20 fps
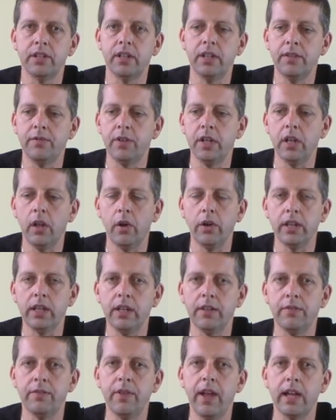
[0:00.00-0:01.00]
and if you like
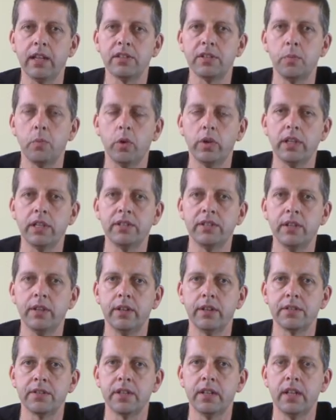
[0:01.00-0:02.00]
the effect and what it
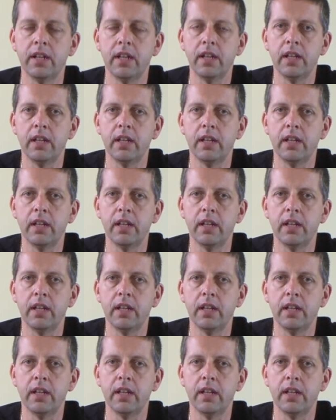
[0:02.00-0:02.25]
does,